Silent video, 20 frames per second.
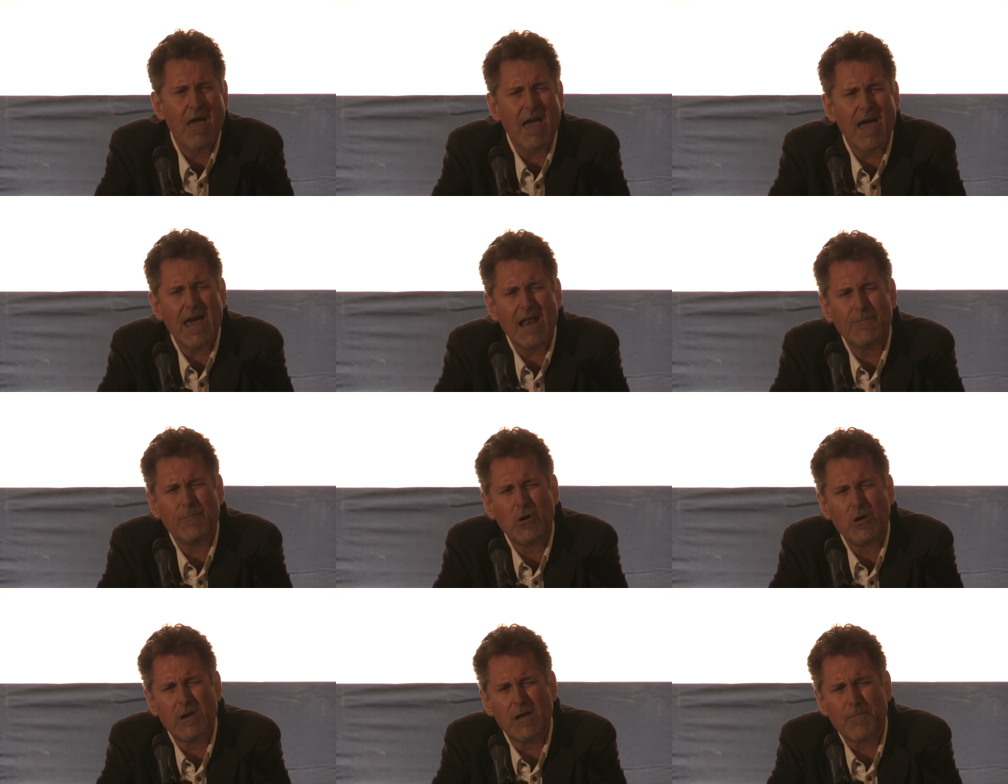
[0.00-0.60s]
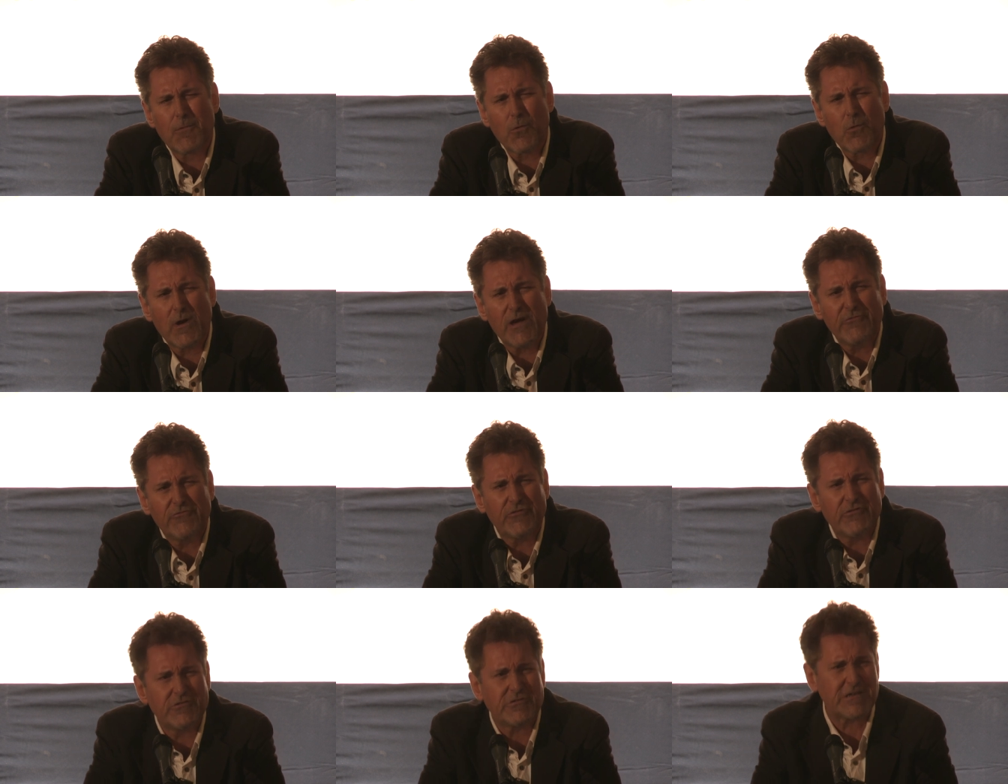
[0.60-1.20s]
Animal
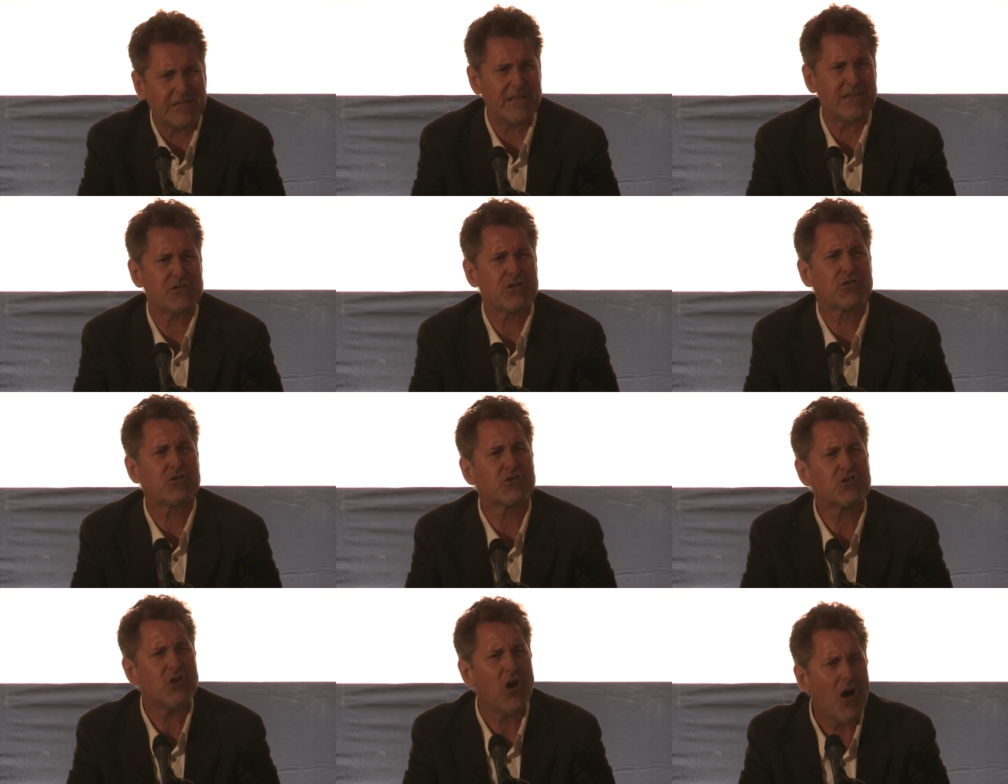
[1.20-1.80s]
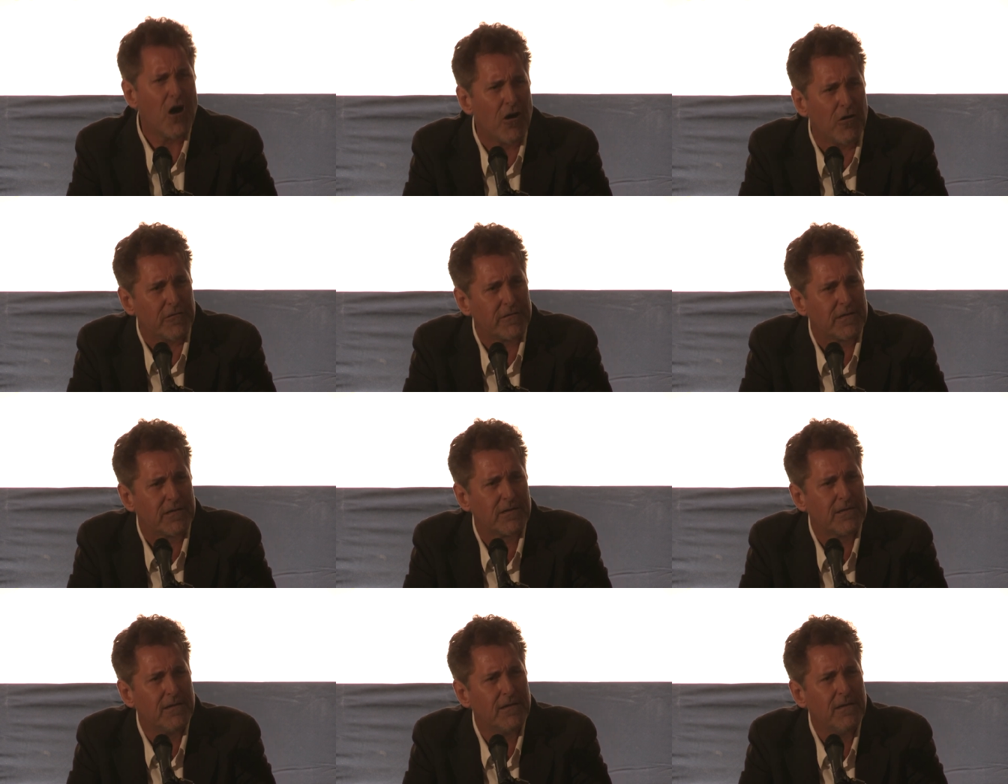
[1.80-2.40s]
liberation is an
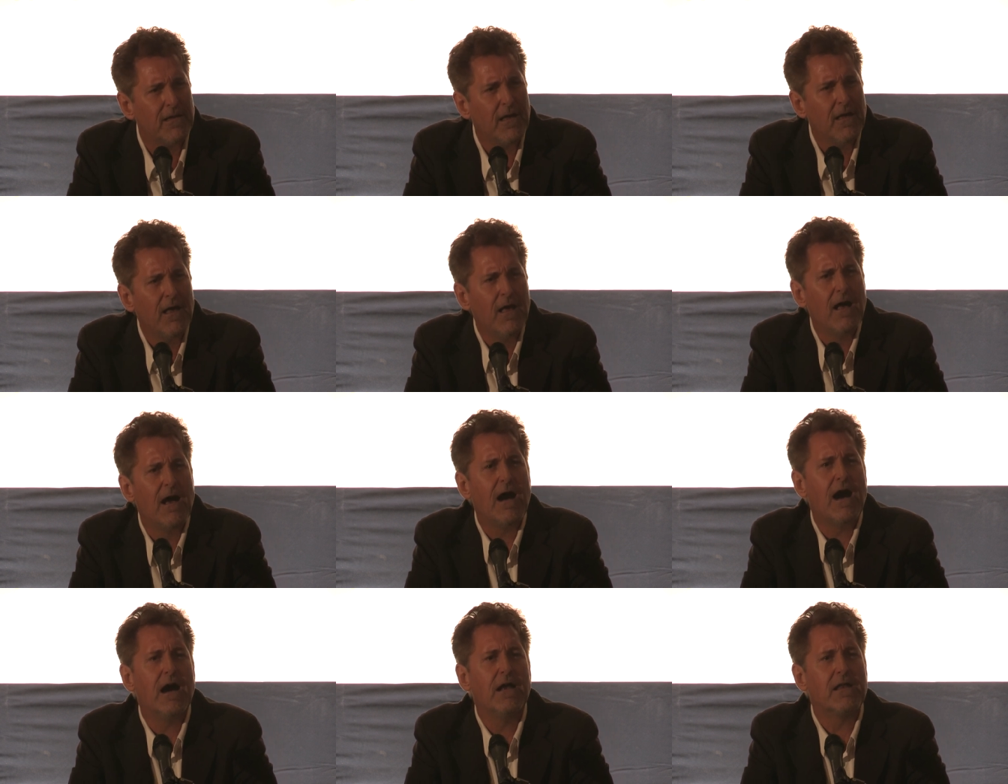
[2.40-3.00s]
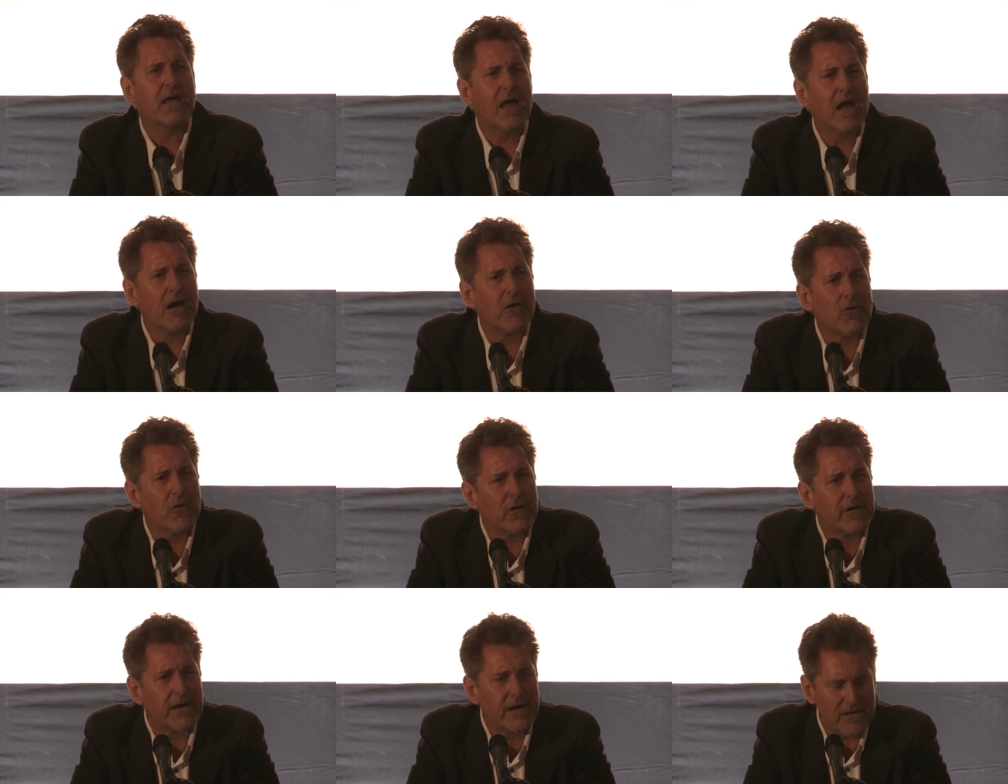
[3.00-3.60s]
assault on
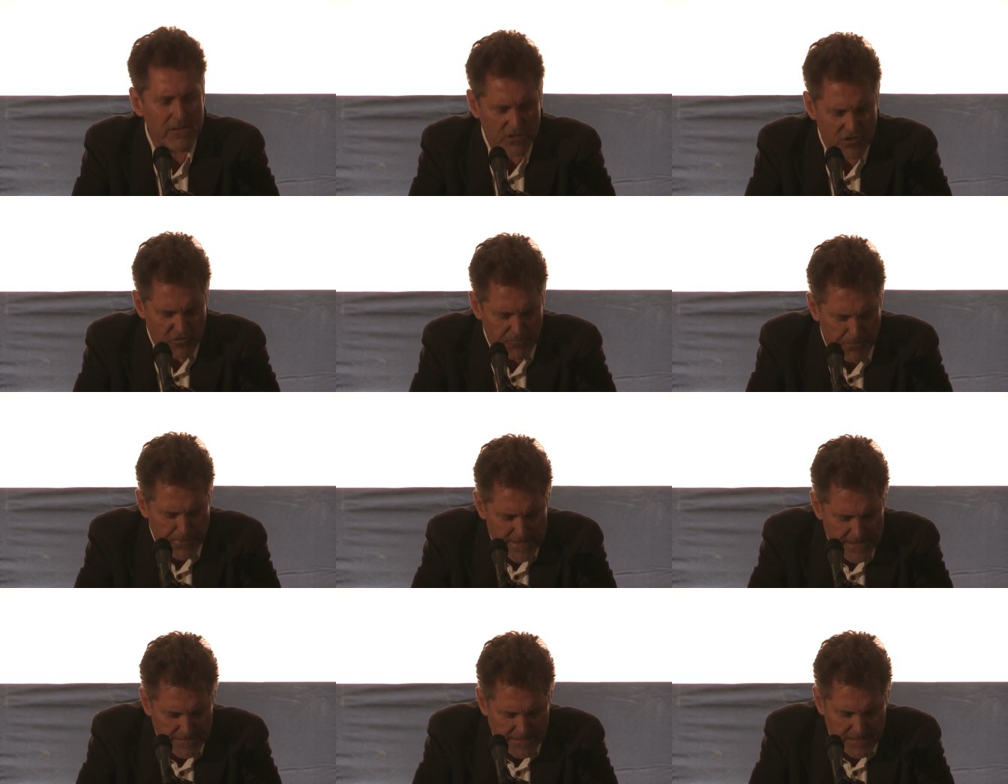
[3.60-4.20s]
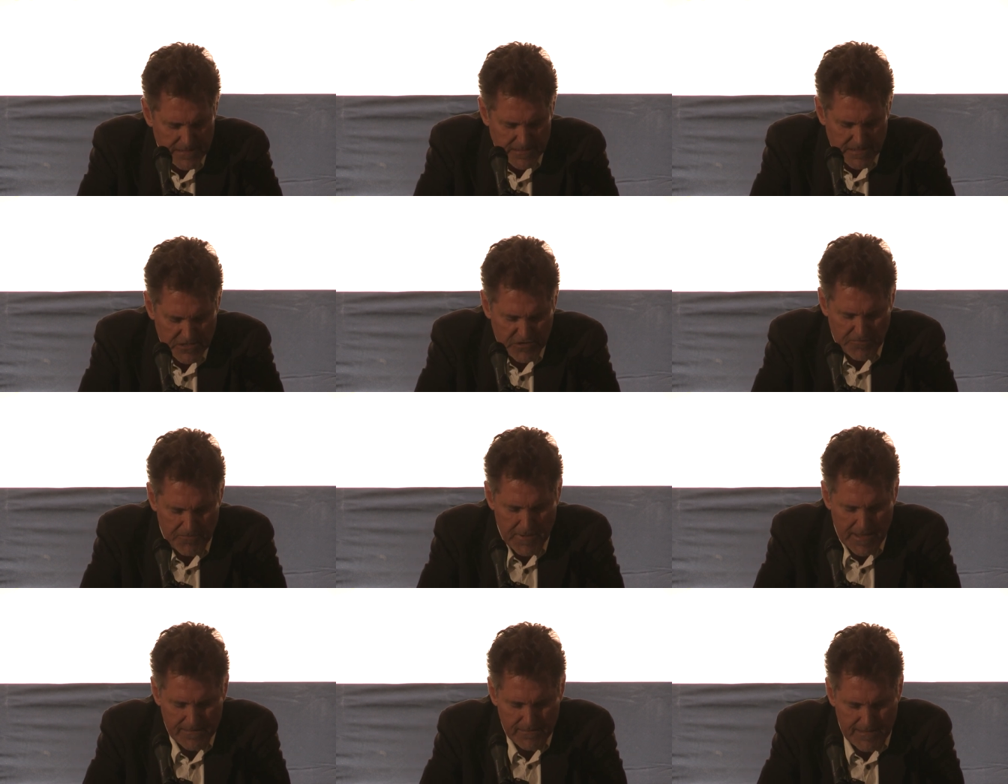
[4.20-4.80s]
arrogant
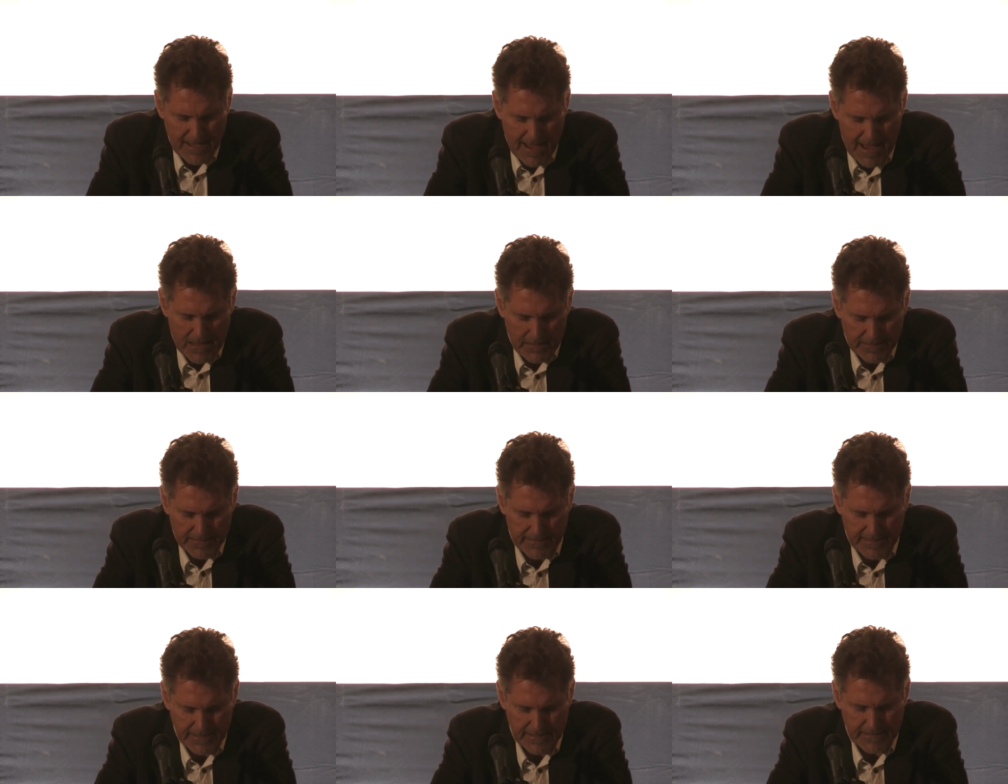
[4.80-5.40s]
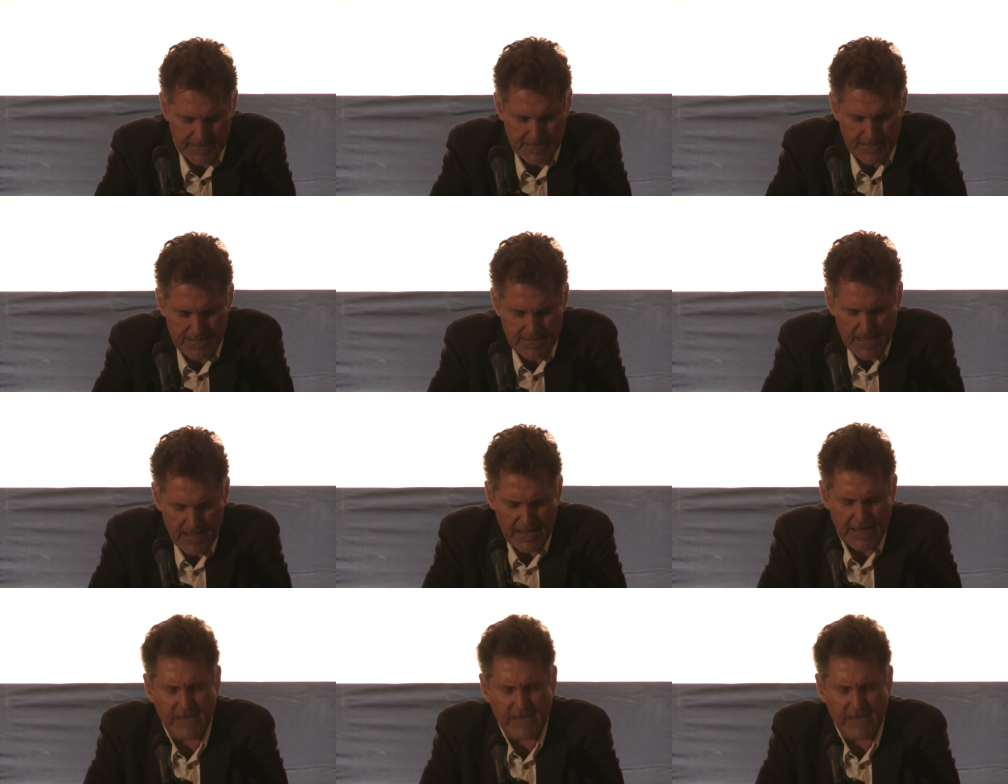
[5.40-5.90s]
speciesist mentalities.